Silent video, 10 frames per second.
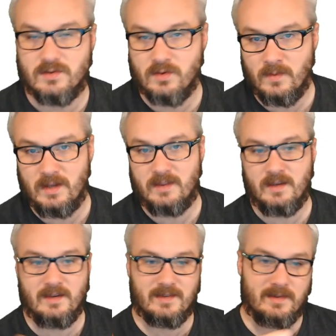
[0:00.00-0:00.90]
So many
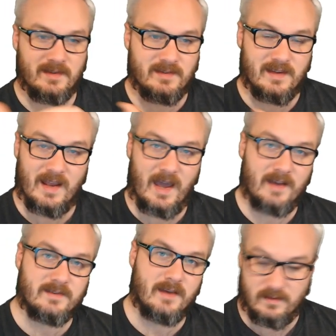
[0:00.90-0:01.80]
things that this can
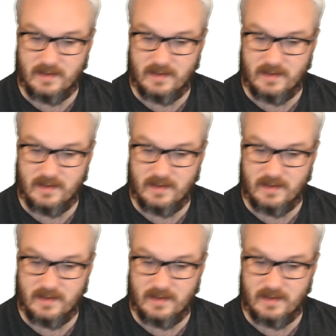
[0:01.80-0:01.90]
exile.